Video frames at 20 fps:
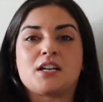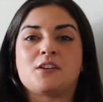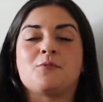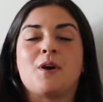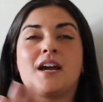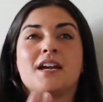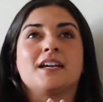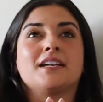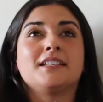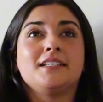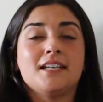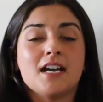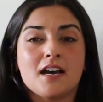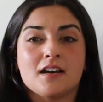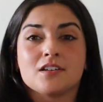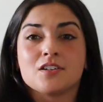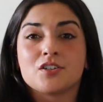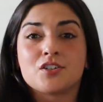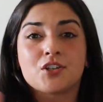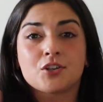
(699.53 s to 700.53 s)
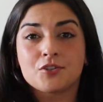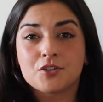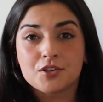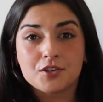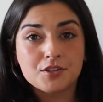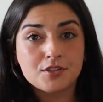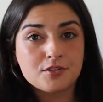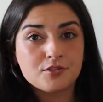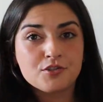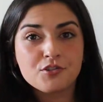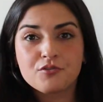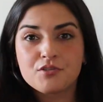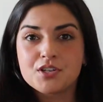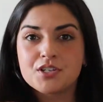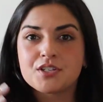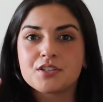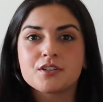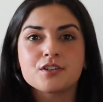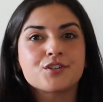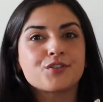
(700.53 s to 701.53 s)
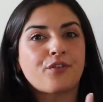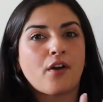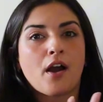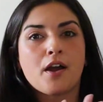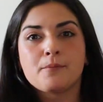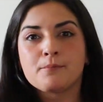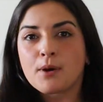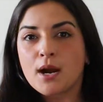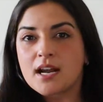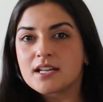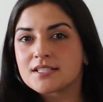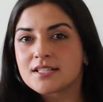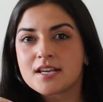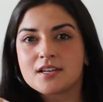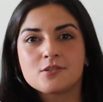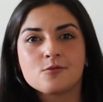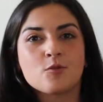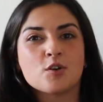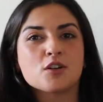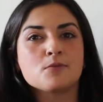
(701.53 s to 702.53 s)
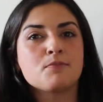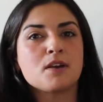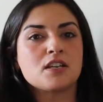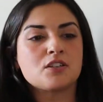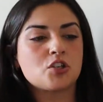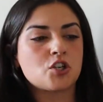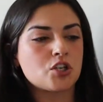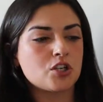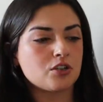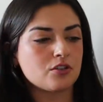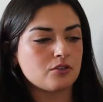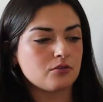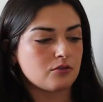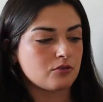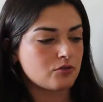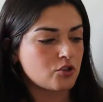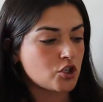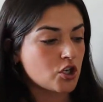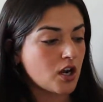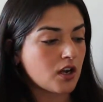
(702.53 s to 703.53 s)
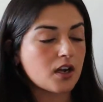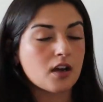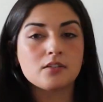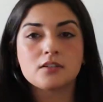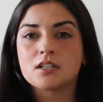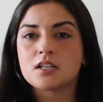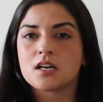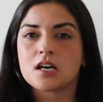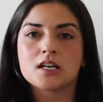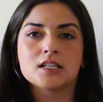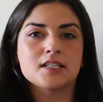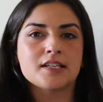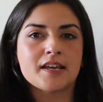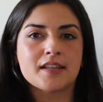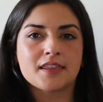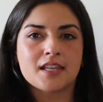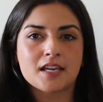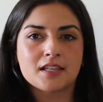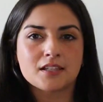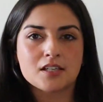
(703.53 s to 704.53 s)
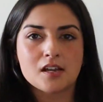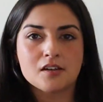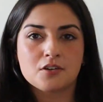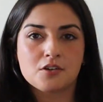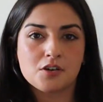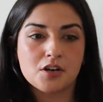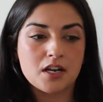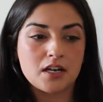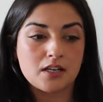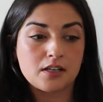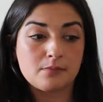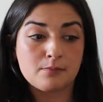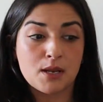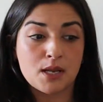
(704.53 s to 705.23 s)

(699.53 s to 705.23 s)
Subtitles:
anyway, yeah, so you're going to do your research, find brands that you want to pitch to, check out the content that they're creating.